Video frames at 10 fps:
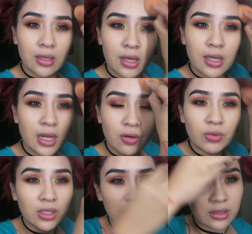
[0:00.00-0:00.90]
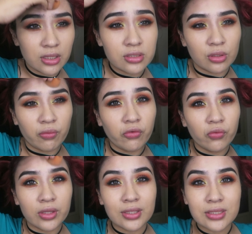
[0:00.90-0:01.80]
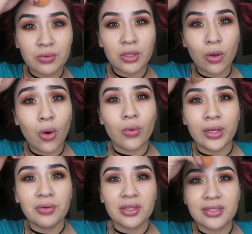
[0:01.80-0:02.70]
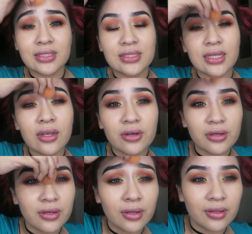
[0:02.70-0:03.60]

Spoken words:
I kind of want to get this over with because I want to go in with concealer.